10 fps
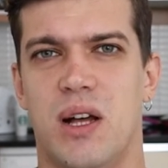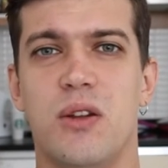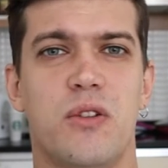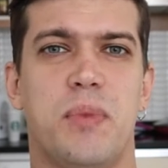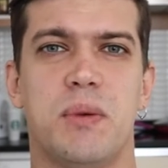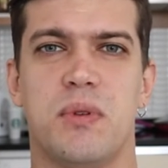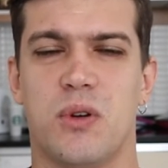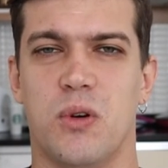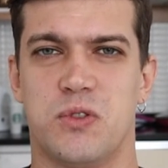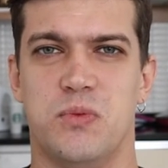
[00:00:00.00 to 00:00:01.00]
A lot of people
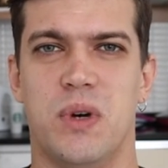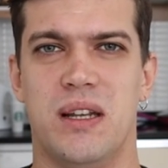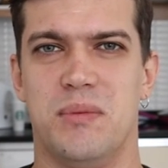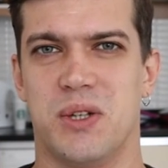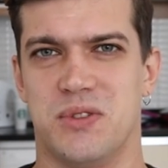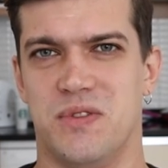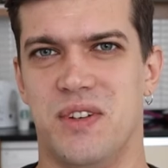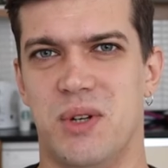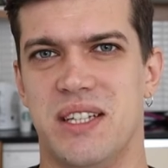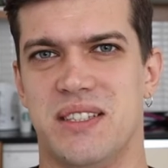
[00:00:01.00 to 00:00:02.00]
go to Bali because of
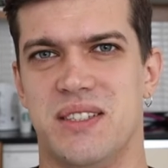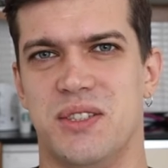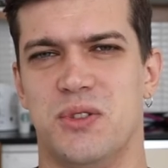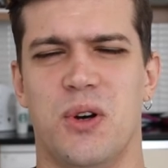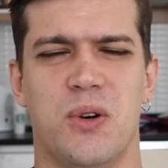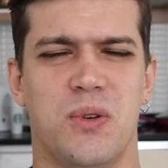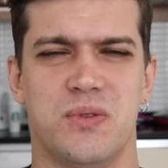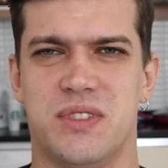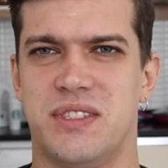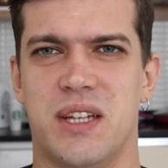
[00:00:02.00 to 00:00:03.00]
the weather, you
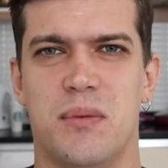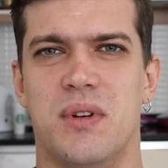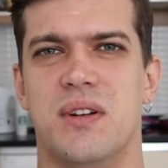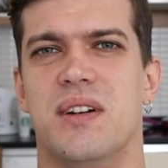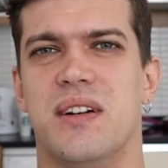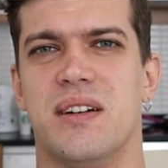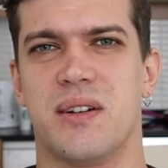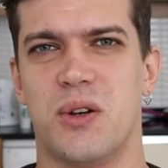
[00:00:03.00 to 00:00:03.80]
know, summer